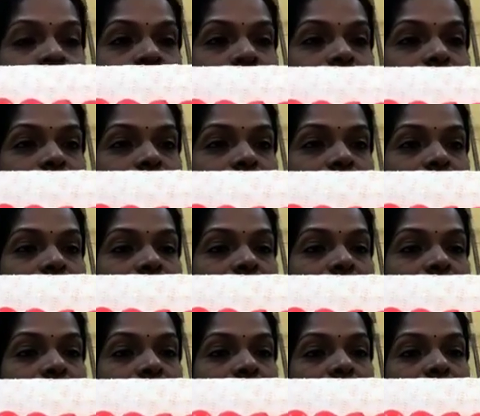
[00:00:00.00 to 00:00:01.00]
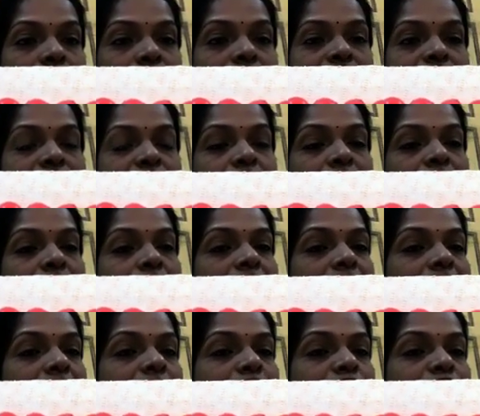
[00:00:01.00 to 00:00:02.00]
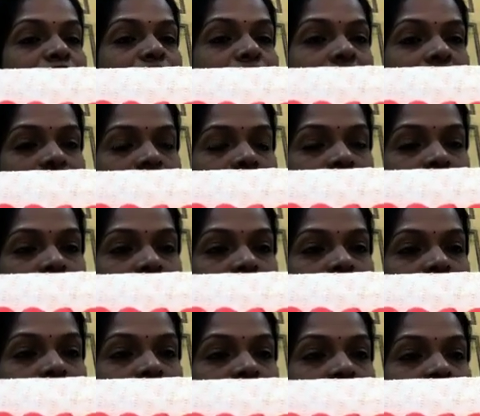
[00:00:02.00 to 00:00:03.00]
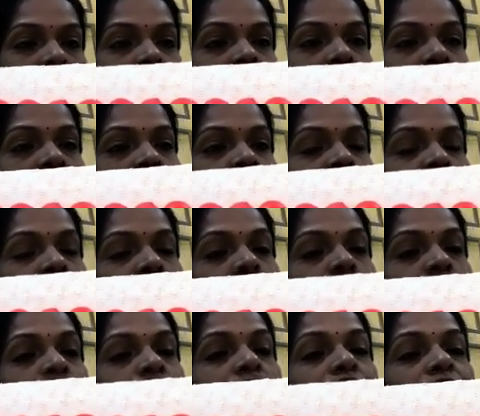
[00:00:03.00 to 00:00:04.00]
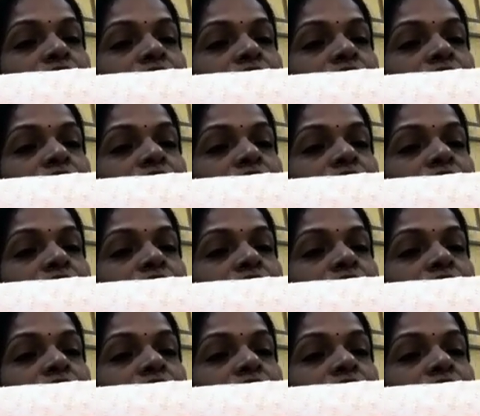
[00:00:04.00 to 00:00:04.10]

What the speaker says: row. This you can make out from here. This is